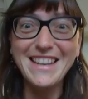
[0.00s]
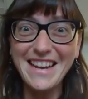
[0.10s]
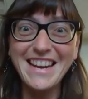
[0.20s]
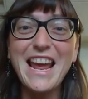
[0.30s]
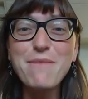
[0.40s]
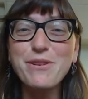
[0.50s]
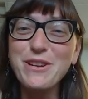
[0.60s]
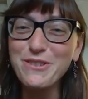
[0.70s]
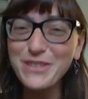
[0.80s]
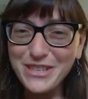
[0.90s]
enable
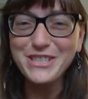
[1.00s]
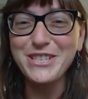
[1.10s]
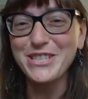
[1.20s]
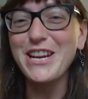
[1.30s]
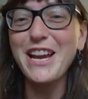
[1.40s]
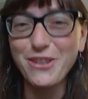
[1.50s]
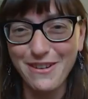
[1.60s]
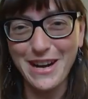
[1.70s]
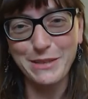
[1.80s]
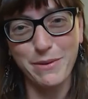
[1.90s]
you to share
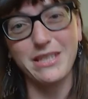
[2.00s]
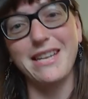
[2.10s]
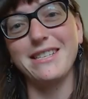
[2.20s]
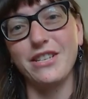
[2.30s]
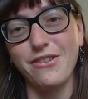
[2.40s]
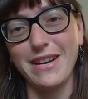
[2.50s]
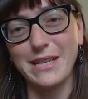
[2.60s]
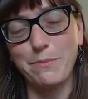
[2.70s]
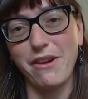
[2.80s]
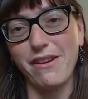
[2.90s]
your expertise and your
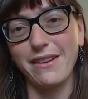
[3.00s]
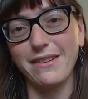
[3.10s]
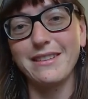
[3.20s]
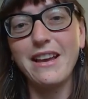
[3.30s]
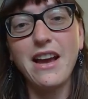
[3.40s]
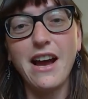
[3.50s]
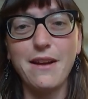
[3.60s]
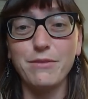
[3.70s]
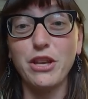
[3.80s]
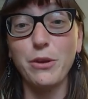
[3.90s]
experience,
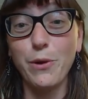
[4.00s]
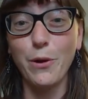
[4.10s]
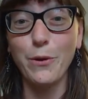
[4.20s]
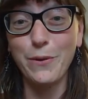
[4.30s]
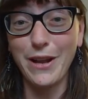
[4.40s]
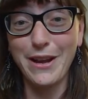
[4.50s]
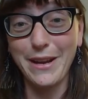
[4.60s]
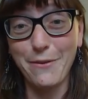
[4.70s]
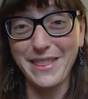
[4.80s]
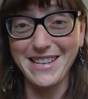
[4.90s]
so that we're all
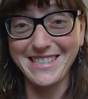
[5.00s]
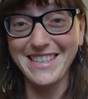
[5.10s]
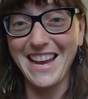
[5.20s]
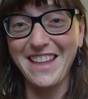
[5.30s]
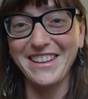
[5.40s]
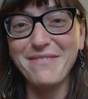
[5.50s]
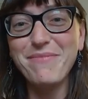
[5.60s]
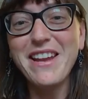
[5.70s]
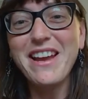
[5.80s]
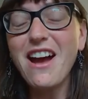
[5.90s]
learning with this together.
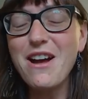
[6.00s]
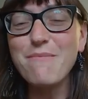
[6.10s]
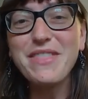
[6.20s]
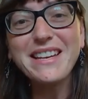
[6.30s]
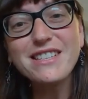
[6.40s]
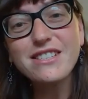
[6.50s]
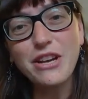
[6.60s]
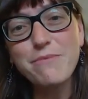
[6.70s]
Thanks so